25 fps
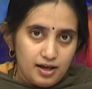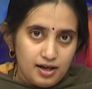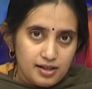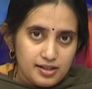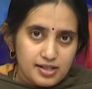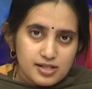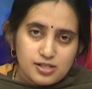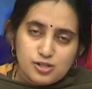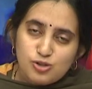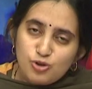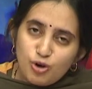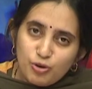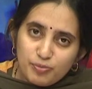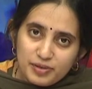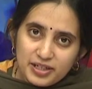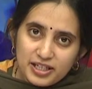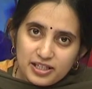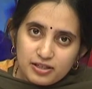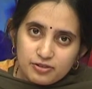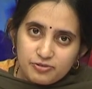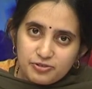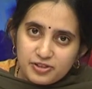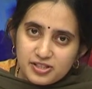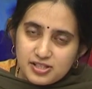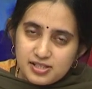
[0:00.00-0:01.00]
There's so many
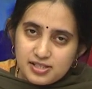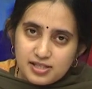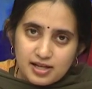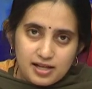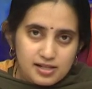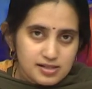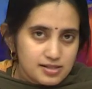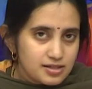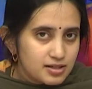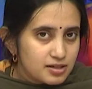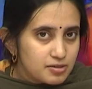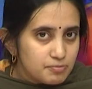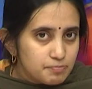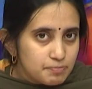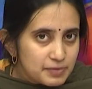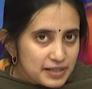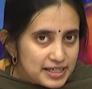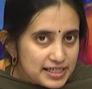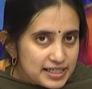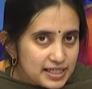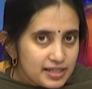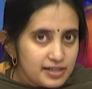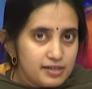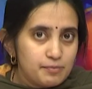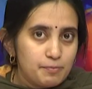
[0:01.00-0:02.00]
different styles, it
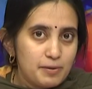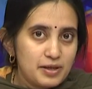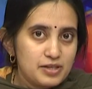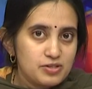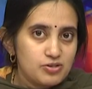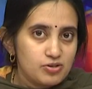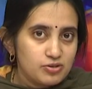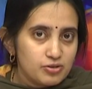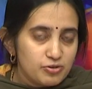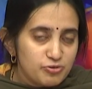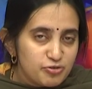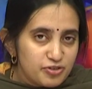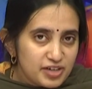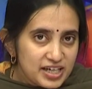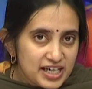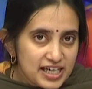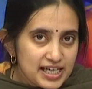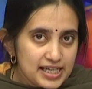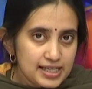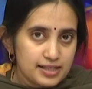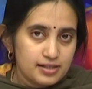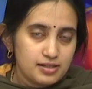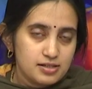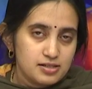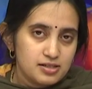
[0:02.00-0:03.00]
completely depends on the field
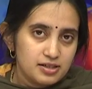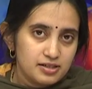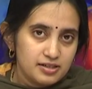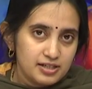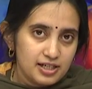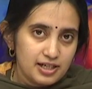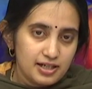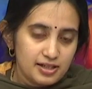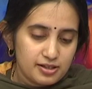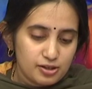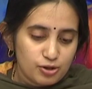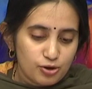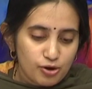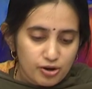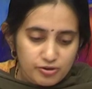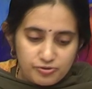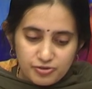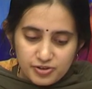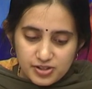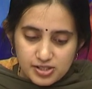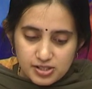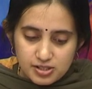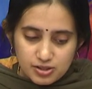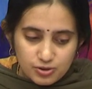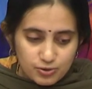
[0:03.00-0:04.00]
and the journal and the
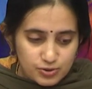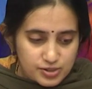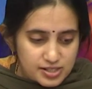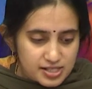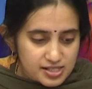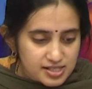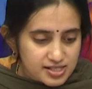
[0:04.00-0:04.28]
conference use the